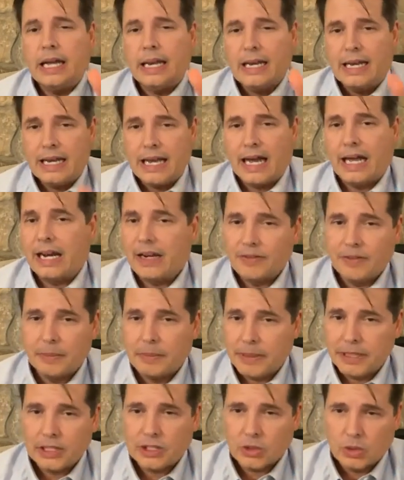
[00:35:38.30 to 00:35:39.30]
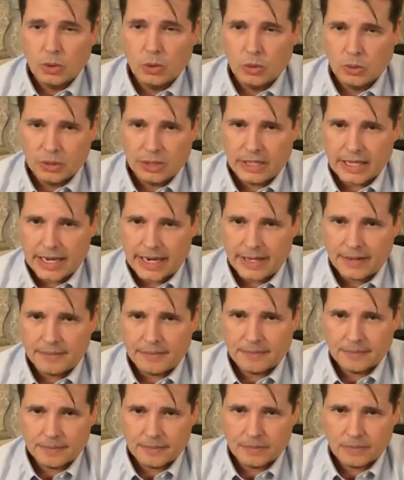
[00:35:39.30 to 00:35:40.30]
Not everybody's cool with that,
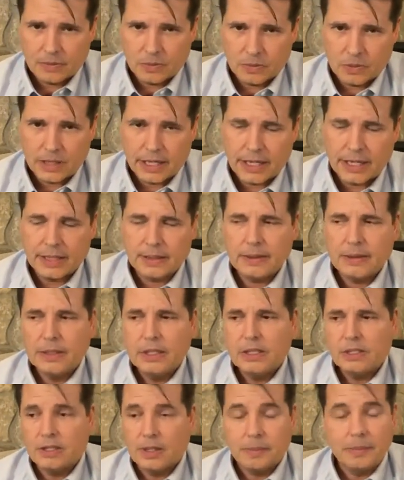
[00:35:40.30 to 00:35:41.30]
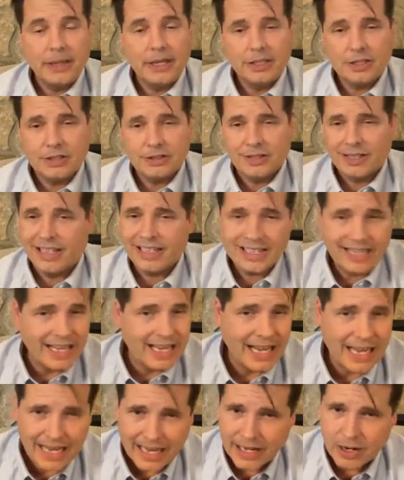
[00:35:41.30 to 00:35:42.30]
okay? Some patients like,
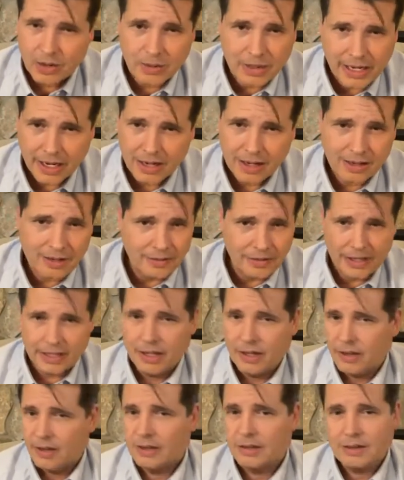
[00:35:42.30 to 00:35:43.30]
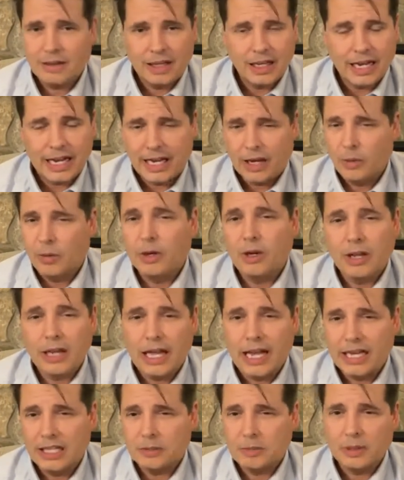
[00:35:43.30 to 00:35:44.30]
yeah, I don't care if I hear it. I don't want to go to
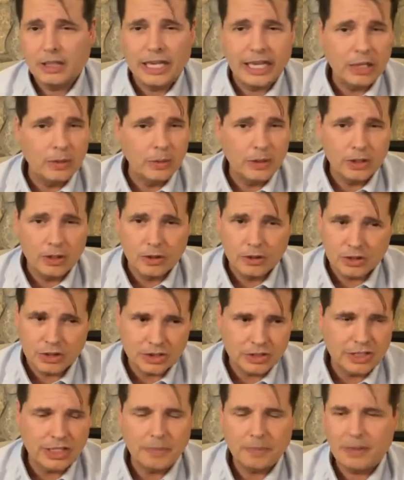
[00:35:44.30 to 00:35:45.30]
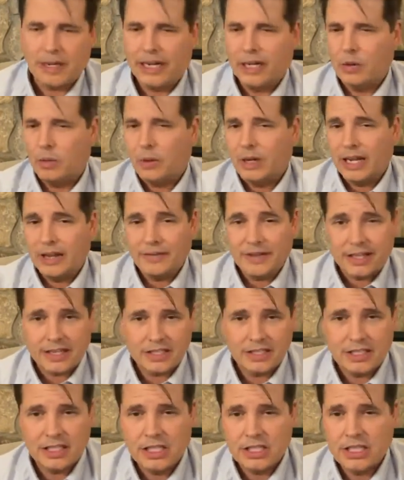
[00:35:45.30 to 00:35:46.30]
the hospital. I don't want to go to sleep. I don't want to have
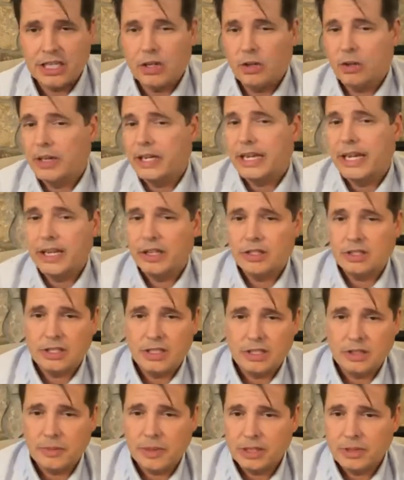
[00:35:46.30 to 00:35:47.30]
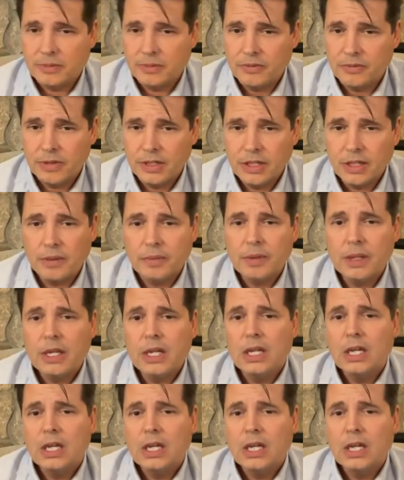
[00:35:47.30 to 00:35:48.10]
anesthesia. I don't like anesthesia. It makes me feel.